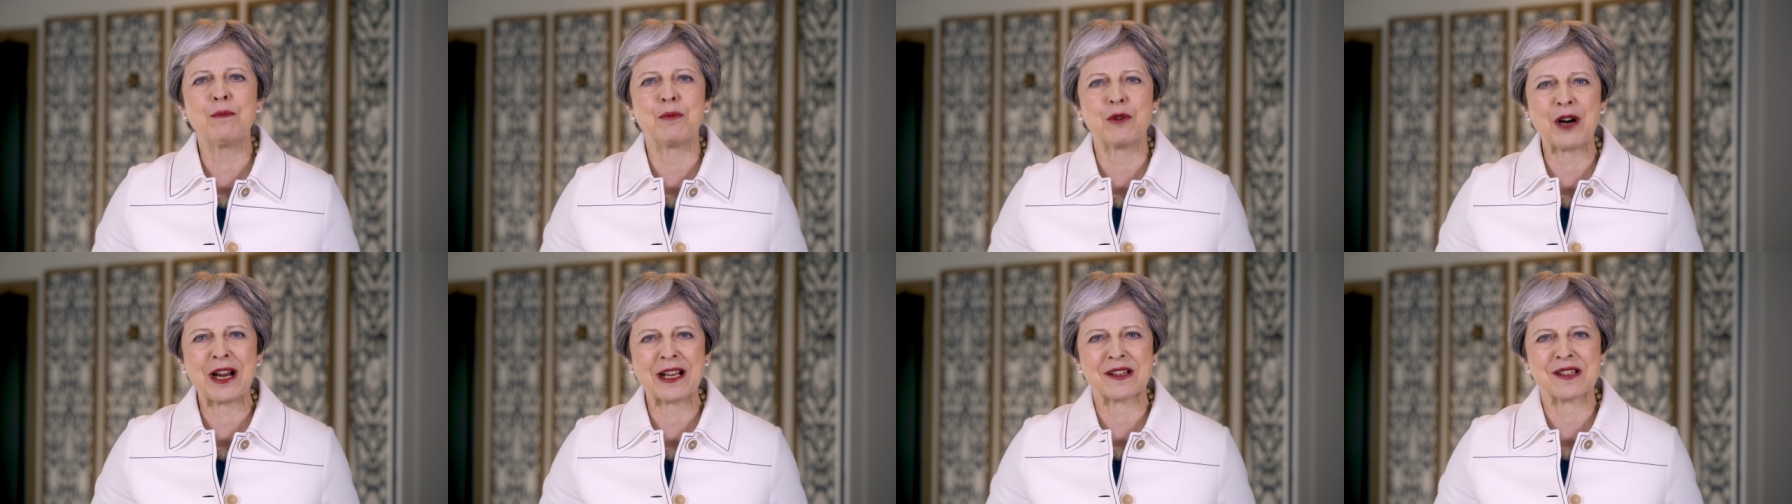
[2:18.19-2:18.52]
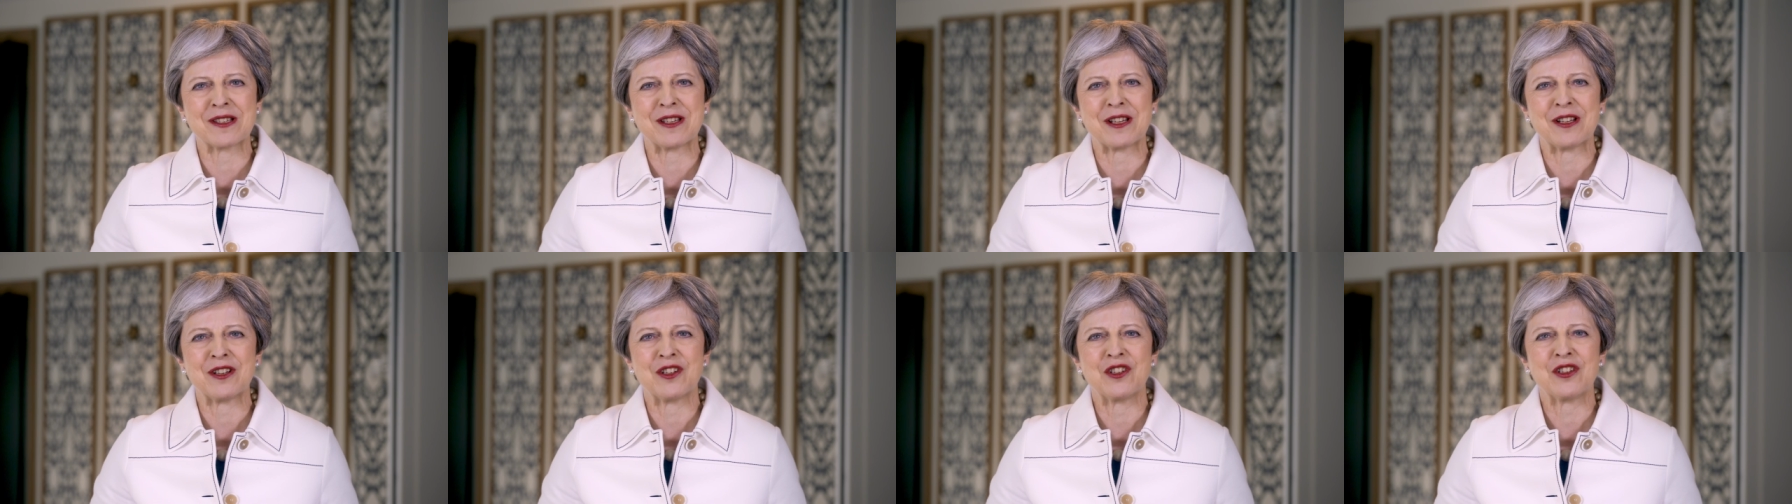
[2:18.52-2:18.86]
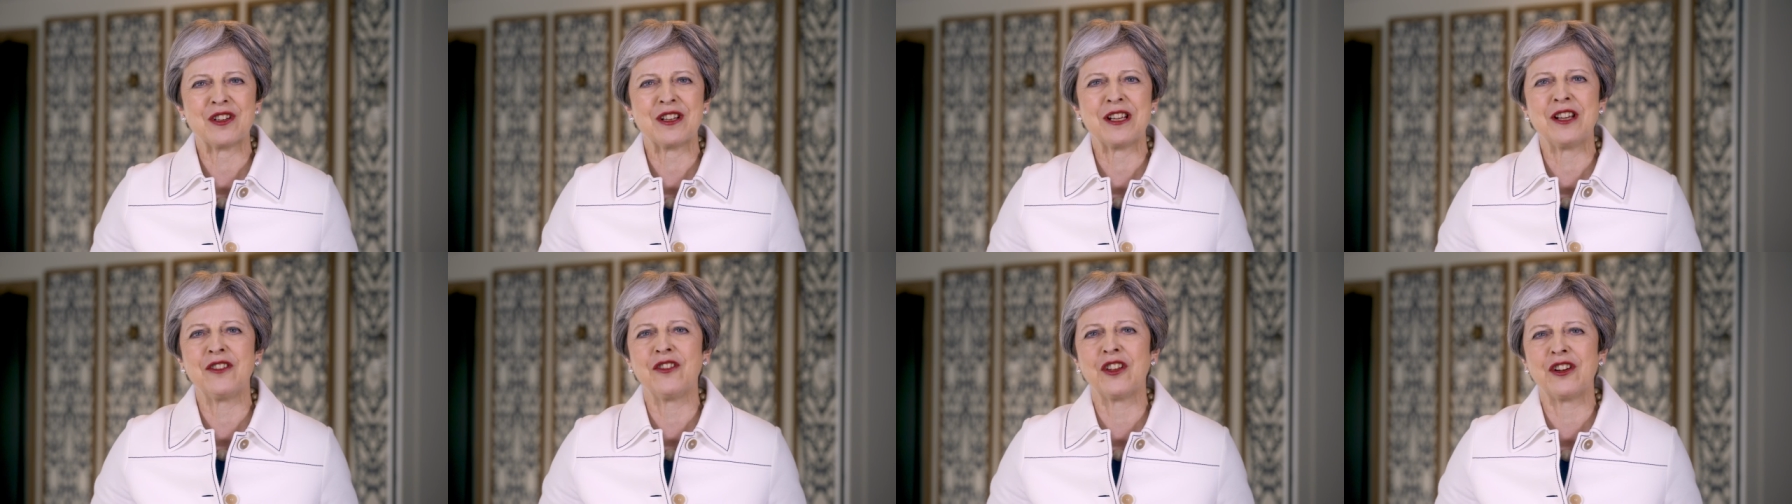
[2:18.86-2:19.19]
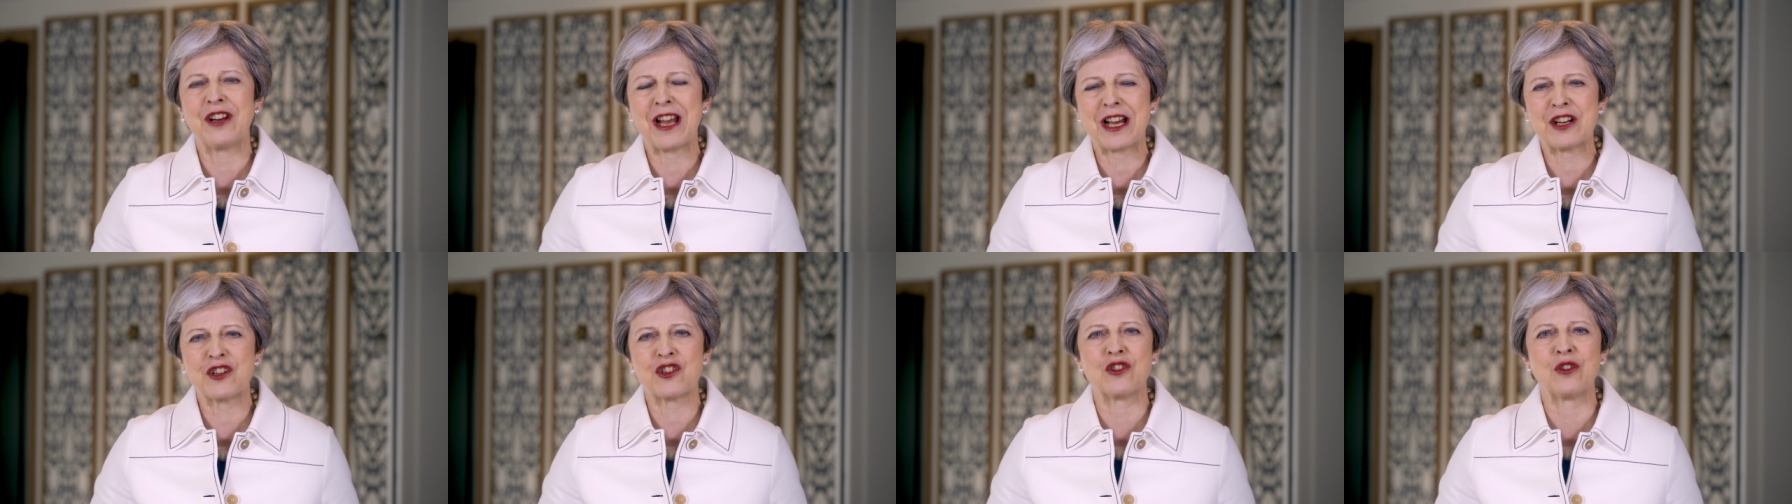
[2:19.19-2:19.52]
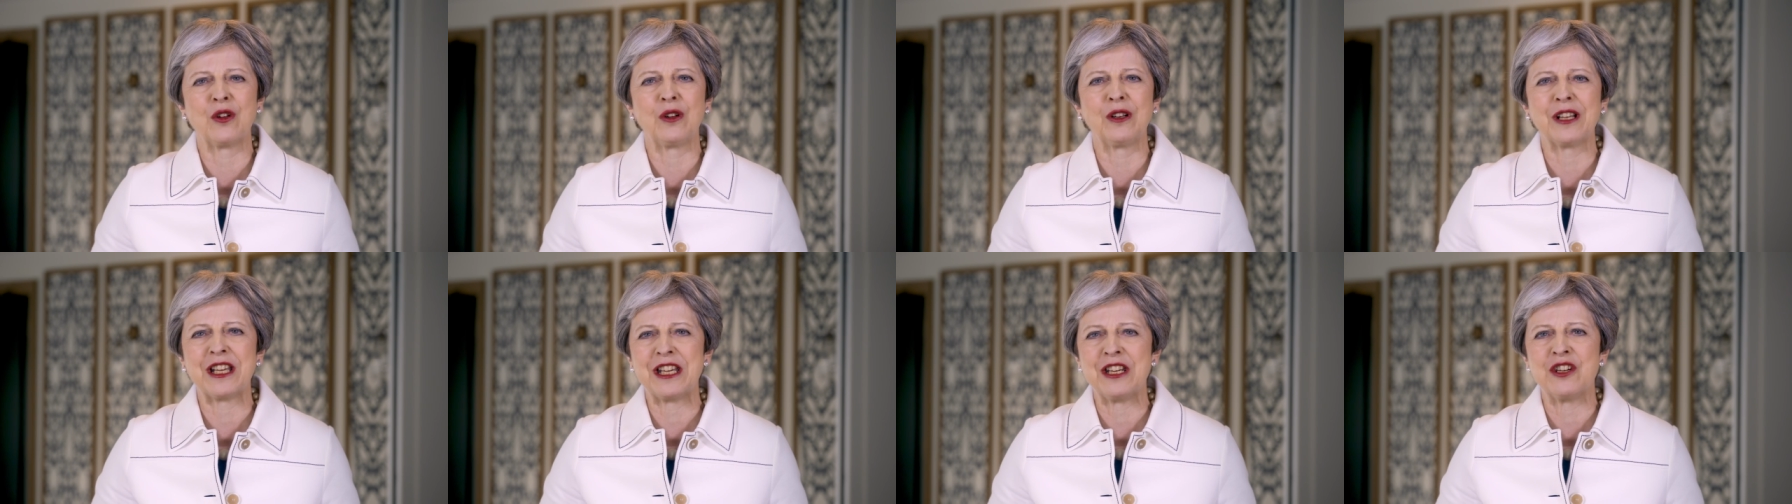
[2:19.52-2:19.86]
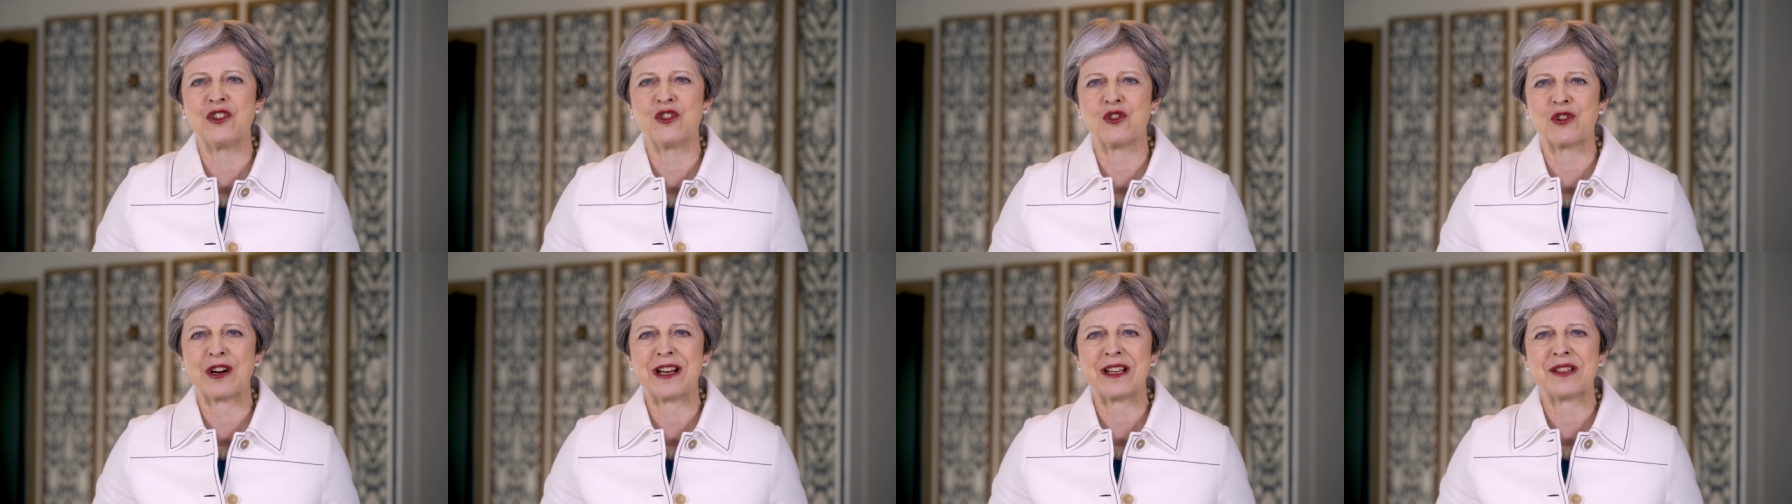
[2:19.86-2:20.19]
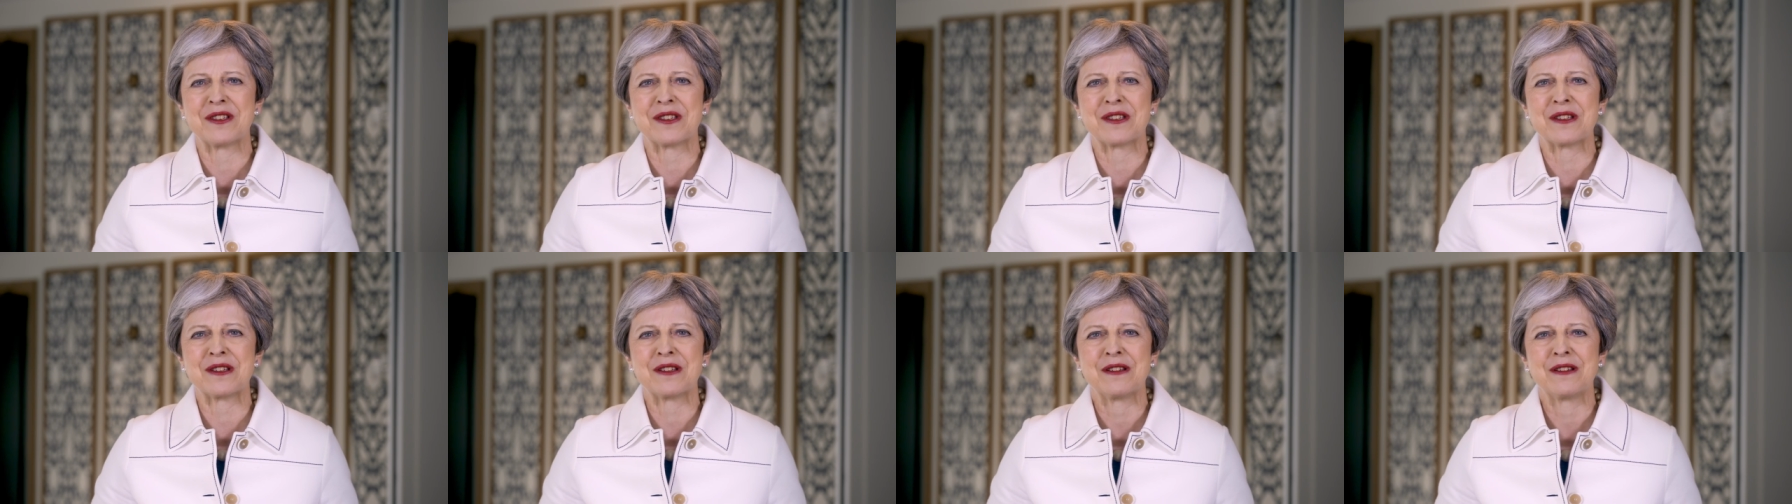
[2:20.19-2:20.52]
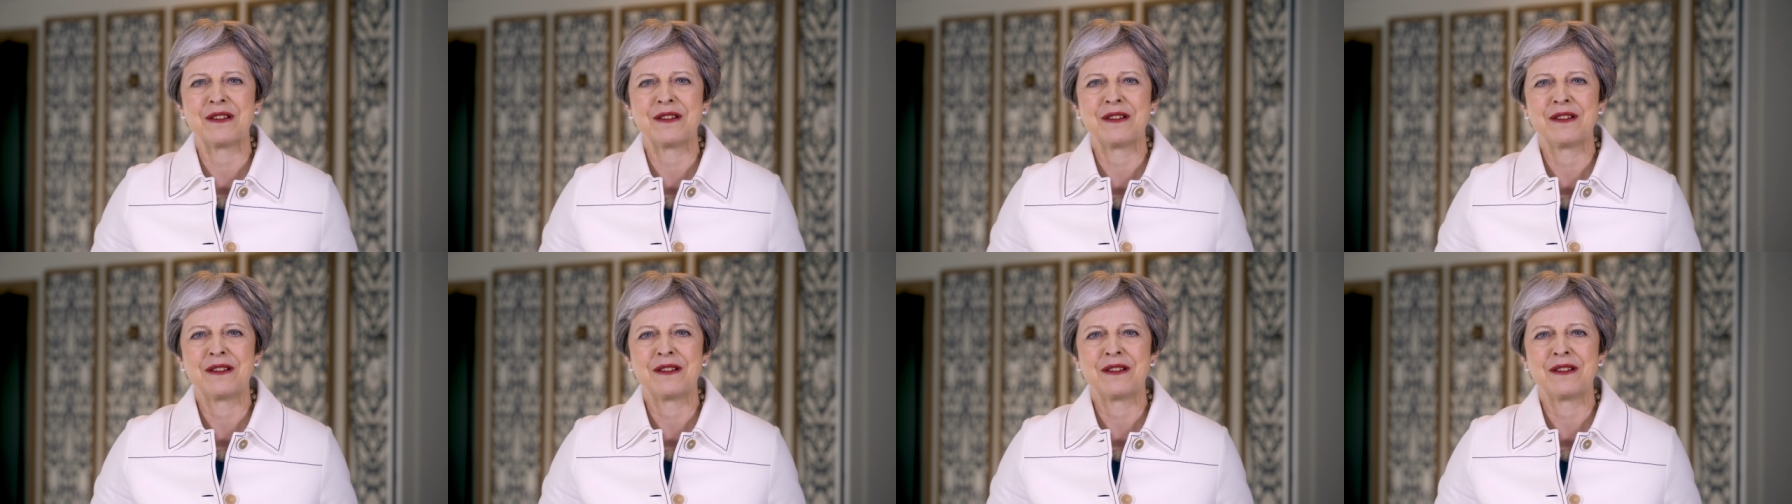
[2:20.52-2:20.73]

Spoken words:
Brexit in the national interest.